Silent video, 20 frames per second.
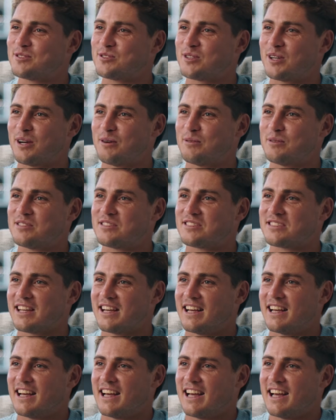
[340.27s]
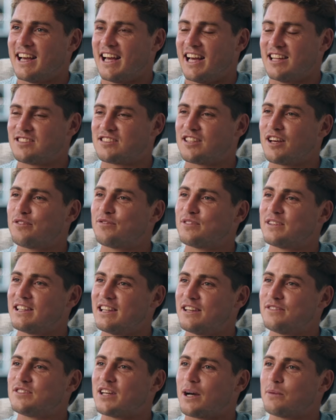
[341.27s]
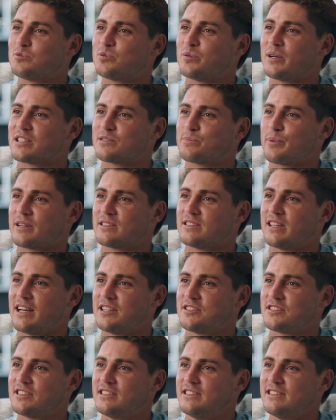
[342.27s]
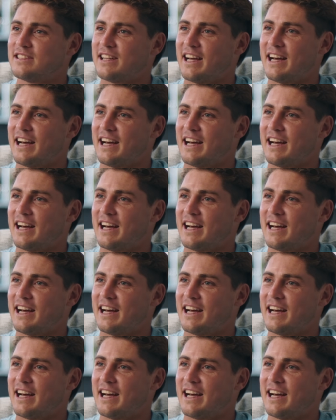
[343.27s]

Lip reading: So it's definitely lived up to expectation.